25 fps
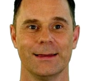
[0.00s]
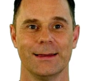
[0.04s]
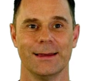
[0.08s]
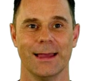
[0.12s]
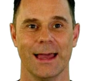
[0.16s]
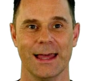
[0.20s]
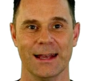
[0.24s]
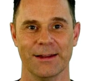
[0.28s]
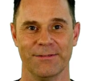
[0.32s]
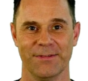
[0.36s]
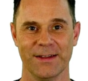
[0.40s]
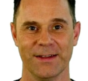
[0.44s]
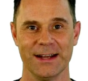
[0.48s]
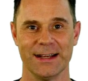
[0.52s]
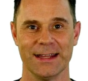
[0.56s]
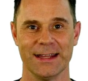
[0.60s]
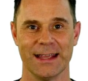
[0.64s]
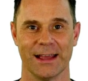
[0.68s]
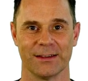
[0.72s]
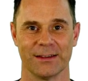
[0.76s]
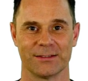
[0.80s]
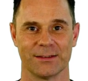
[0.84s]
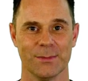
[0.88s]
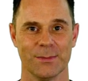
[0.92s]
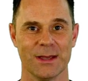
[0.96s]
In Affinity
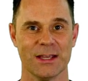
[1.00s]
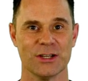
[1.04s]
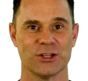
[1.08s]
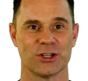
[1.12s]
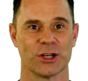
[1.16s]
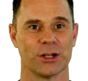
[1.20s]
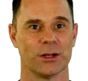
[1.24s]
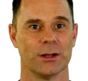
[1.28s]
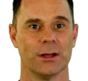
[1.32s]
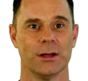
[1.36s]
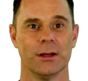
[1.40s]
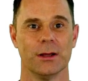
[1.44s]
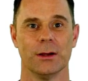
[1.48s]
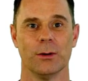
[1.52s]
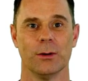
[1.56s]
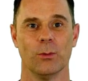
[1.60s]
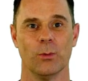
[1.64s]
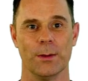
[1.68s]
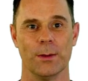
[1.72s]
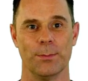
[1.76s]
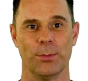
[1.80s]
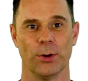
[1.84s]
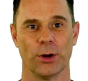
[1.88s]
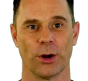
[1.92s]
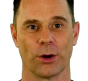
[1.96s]
estimation, we
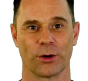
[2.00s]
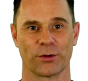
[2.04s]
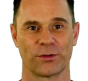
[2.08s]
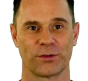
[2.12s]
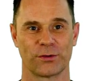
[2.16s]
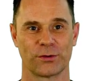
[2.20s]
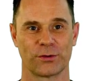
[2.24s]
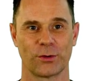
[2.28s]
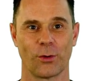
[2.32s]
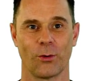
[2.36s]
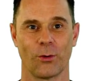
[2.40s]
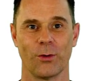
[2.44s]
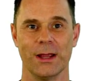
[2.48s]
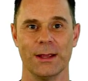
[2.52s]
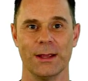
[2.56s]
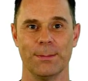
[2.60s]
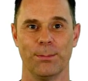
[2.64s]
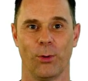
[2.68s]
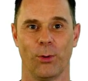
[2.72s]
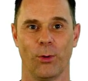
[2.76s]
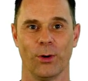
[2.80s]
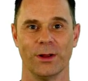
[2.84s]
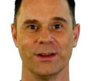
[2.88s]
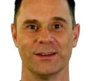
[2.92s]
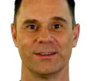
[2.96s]
put our story
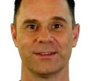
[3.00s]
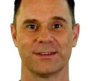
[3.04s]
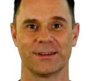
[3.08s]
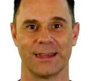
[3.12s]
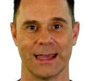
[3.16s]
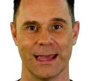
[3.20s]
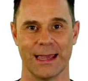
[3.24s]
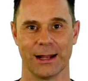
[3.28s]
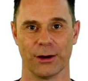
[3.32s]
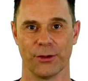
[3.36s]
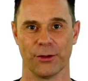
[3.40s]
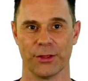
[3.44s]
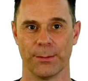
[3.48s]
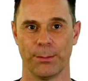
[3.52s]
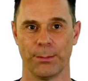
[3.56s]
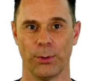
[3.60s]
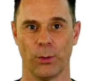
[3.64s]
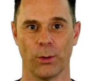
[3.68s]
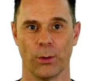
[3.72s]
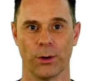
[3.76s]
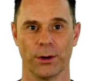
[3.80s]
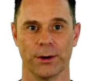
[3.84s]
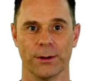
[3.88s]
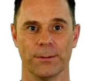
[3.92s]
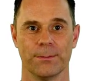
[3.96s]
point scale on the
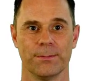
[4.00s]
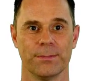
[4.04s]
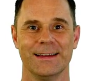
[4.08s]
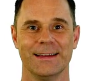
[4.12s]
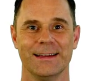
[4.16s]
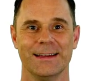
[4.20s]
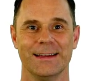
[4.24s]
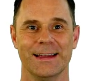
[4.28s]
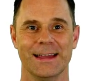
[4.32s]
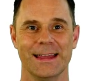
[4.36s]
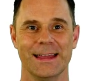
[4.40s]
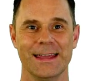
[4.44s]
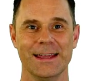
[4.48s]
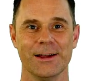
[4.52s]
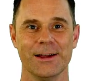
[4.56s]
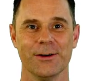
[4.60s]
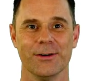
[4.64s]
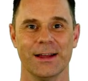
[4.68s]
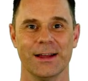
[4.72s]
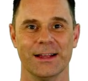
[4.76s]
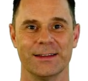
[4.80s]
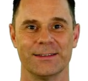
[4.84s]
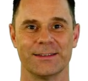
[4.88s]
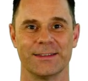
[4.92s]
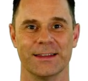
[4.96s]
board. Here
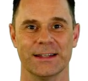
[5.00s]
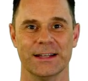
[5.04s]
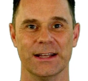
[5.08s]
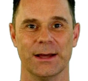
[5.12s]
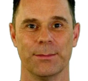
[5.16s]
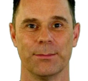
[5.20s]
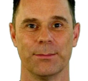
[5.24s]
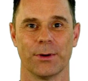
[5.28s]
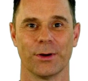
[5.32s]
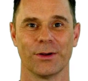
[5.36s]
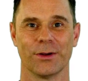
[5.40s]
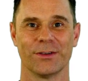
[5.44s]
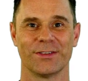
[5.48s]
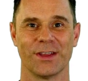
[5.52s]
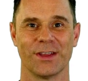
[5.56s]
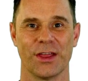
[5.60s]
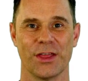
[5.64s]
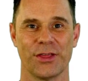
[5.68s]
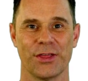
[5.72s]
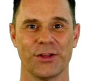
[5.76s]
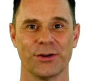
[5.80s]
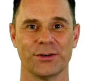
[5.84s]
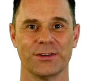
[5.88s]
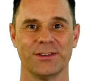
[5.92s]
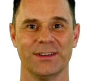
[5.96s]
it's the numbers
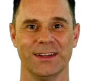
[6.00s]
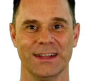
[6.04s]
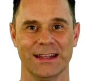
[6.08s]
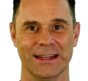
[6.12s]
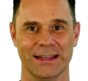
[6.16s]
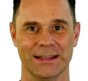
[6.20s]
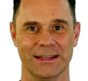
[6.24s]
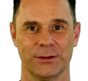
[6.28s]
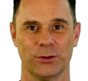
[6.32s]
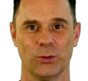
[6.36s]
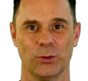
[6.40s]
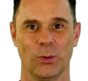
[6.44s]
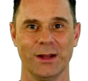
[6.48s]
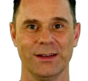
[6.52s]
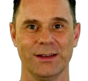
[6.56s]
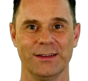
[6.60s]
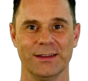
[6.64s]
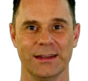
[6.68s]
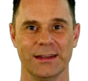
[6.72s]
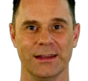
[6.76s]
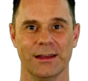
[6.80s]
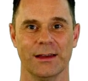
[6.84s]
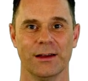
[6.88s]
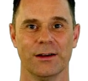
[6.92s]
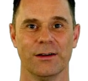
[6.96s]
13,
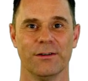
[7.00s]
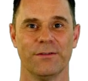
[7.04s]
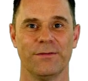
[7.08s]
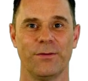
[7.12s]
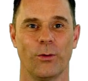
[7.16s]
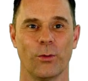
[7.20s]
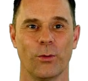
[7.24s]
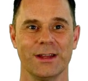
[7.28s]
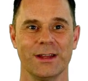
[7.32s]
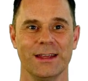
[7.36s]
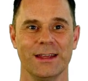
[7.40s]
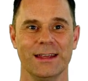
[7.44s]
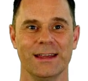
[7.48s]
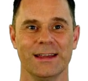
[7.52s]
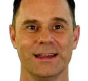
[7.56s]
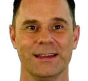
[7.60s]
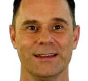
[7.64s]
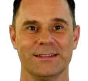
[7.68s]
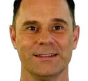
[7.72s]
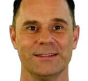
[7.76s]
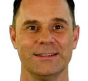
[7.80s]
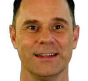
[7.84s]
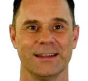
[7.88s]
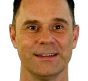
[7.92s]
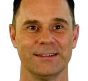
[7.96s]
20, 40,
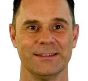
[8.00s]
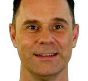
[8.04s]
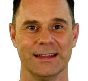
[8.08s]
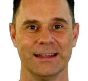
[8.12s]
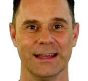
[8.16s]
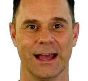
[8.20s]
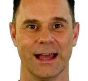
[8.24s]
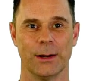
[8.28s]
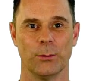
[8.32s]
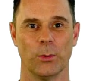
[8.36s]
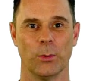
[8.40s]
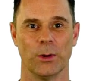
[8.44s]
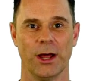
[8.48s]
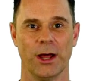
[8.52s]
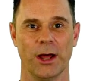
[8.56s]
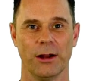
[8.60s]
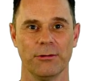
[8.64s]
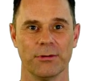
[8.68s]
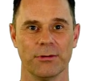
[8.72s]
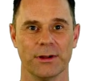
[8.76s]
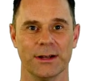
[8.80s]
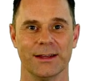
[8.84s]
60, and 100.